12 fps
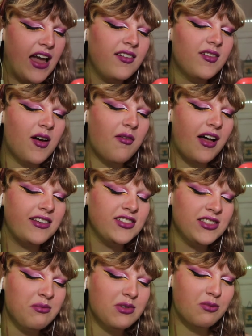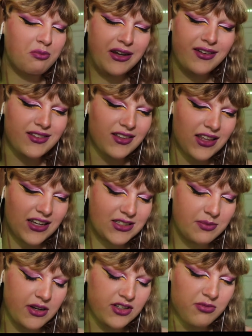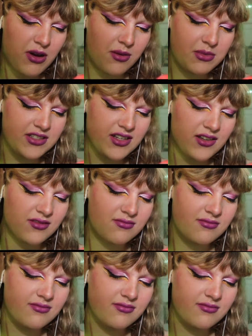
I don't know. It just seems weird that like SpongeBob is a